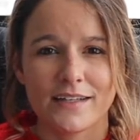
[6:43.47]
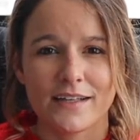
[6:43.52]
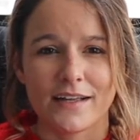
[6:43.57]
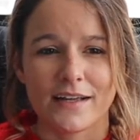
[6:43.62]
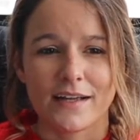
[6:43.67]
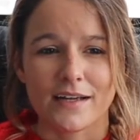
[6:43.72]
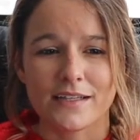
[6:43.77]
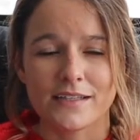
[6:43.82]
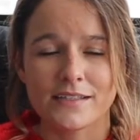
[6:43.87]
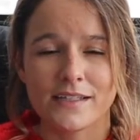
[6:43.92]

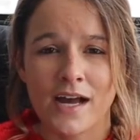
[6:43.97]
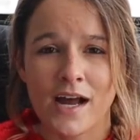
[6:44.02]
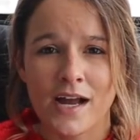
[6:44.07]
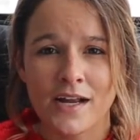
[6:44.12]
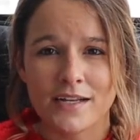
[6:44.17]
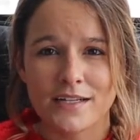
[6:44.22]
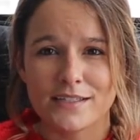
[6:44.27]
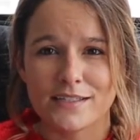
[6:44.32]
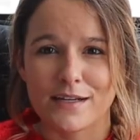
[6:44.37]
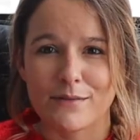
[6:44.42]
like a
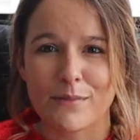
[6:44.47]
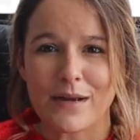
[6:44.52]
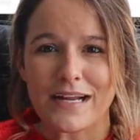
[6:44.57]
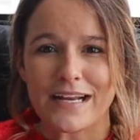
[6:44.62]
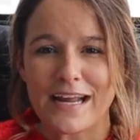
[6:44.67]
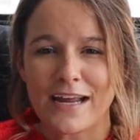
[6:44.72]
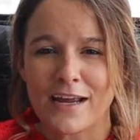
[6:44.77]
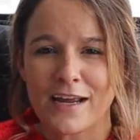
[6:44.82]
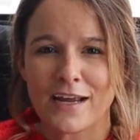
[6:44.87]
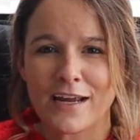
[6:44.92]
sign that said my
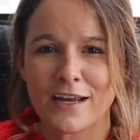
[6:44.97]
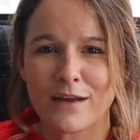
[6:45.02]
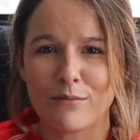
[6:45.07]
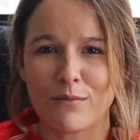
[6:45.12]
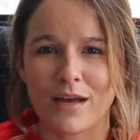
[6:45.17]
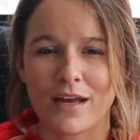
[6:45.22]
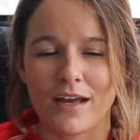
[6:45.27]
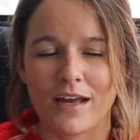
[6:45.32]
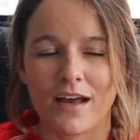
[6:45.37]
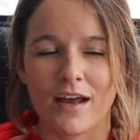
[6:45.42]
name
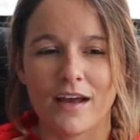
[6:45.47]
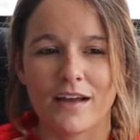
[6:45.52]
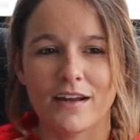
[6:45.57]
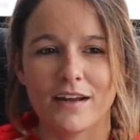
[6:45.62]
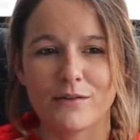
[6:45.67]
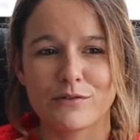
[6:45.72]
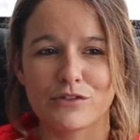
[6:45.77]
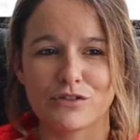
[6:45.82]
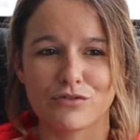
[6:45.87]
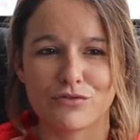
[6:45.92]
and it
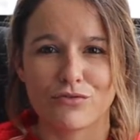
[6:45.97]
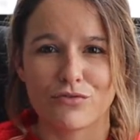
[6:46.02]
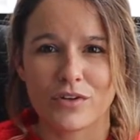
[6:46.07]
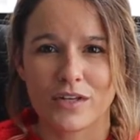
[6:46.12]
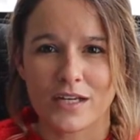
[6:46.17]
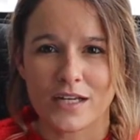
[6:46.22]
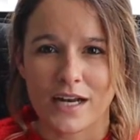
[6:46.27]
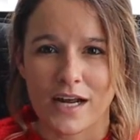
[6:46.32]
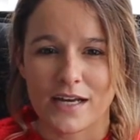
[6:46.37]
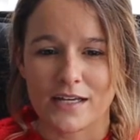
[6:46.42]
was just a
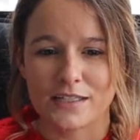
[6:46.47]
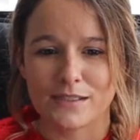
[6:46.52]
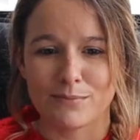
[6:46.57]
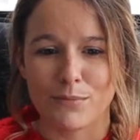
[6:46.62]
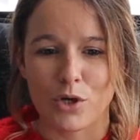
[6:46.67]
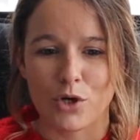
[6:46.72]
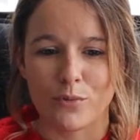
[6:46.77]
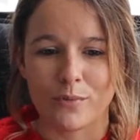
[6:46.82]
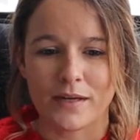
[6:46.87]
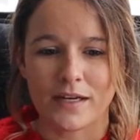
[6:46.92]
really nice
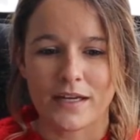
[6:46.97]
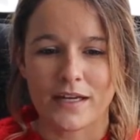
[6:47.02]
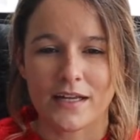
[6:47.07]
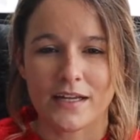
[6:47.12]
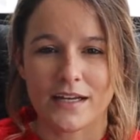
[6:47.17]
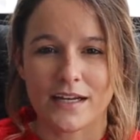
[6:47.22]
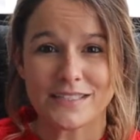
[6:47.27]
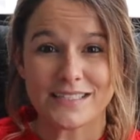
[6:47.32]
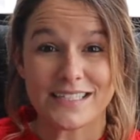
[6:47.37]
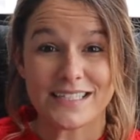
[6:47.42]

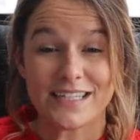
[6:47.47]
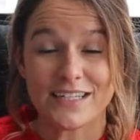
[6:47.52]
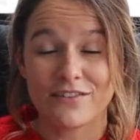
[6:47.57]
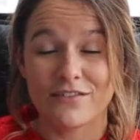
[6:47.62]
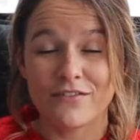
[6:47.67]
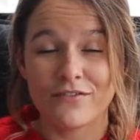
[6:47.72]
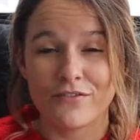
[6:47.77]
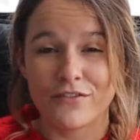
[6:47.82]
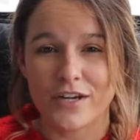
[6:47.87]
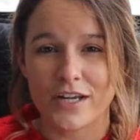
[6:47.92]
moment because I didn't
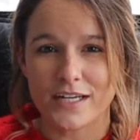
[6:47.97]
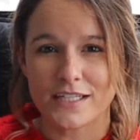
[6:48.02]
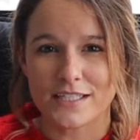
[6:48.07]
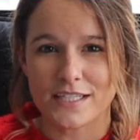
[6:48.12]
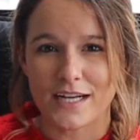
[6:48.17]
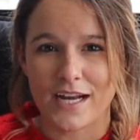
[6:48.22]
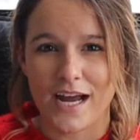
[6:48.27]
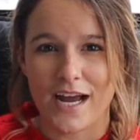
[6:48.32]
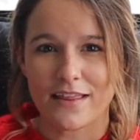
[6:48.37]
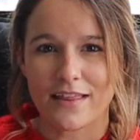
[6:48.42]
even realize
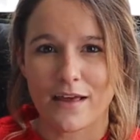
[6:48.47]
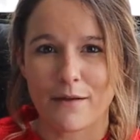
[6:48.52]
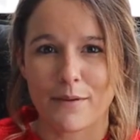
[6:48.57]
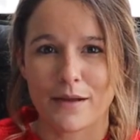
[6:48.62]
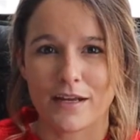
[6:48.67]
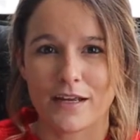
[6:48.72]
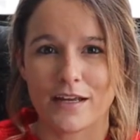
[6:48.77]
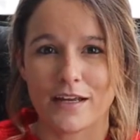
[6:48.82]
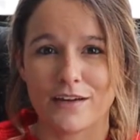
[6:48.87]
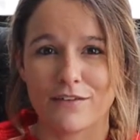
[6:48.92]
that I had that
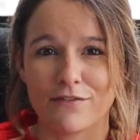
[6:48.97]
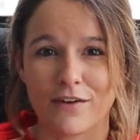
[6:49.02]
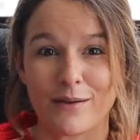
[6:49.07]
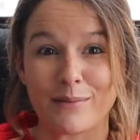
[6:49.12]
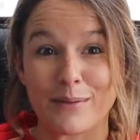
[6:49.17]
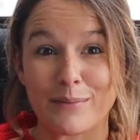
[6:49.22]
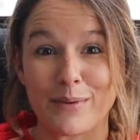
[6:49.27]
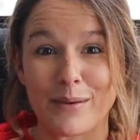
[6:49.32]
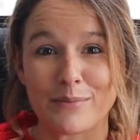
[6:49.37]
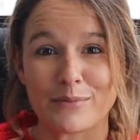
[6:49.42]
many
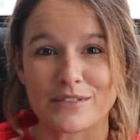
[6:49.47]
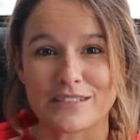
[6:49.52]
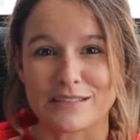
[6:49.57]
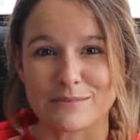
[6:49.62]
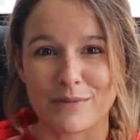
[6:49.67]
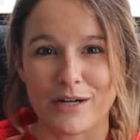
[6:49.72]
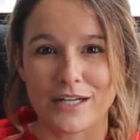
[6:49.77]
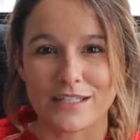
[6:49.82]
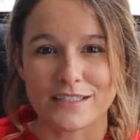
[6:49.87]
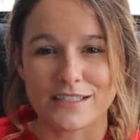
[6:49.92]
family members in
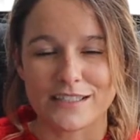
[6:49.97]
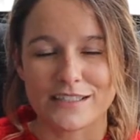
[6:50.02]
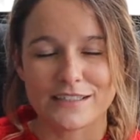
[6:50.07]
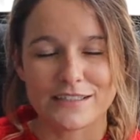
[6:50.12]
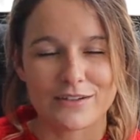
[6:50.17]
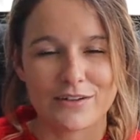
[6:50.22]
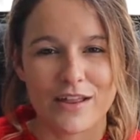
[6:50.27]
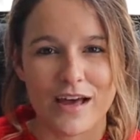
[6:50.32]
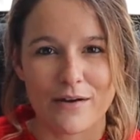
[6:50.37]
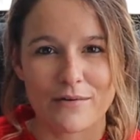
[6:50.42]
Malta.
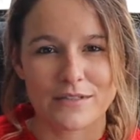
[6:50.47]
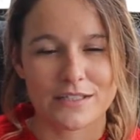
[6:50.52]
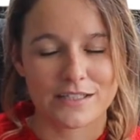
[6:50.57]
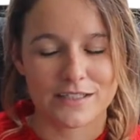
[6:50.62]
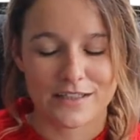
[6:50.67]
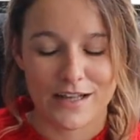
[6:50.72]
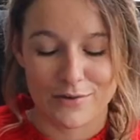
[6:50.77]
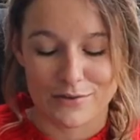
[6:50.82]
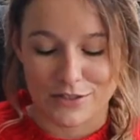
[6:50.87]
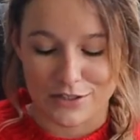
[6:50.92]
So that was
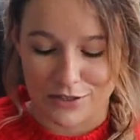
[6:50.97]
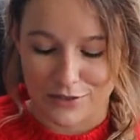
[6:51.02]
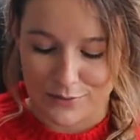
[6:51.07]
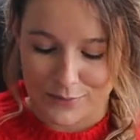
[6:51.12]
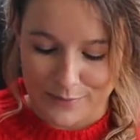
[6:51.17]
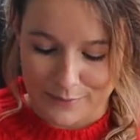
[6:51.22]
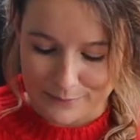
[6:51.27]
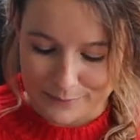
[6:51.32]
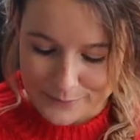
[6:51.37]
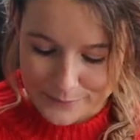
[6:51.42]
that was a good
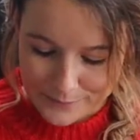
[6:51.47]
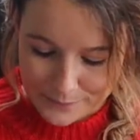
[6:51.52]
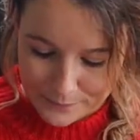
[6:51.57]
one.